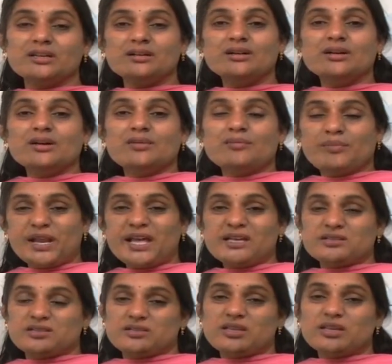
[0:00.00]
a
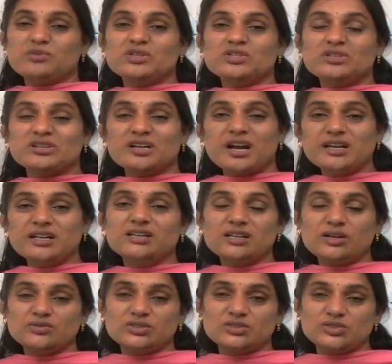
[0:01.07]
place. That means you are cutting
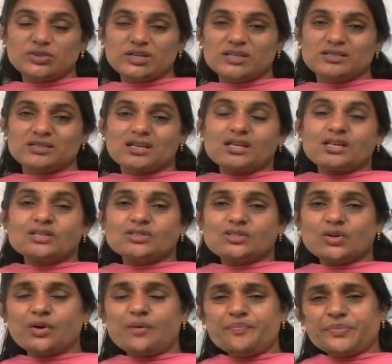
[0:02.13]
down the trees.
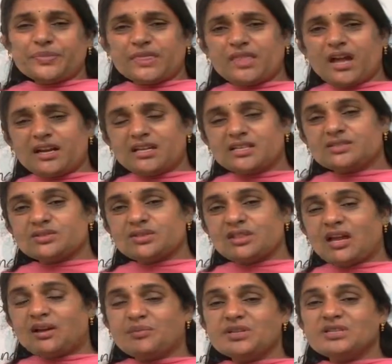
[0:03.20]
So that
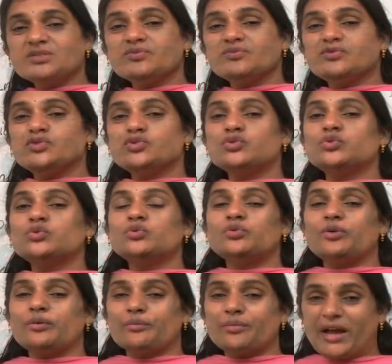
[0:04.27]
means to
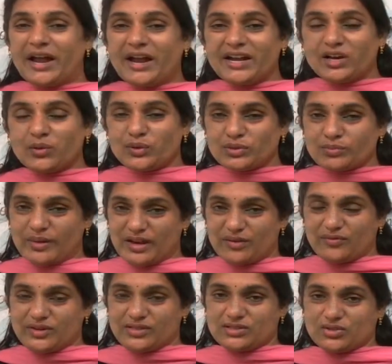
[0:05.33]
end with
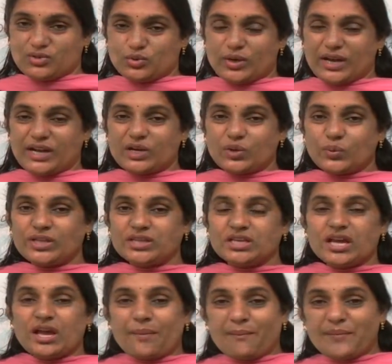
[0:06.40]
benefits. To end with
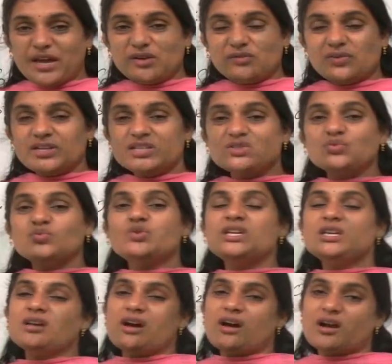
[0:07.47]
benefits,
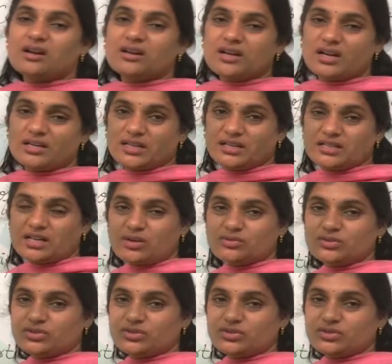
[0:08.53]
we are cutting down the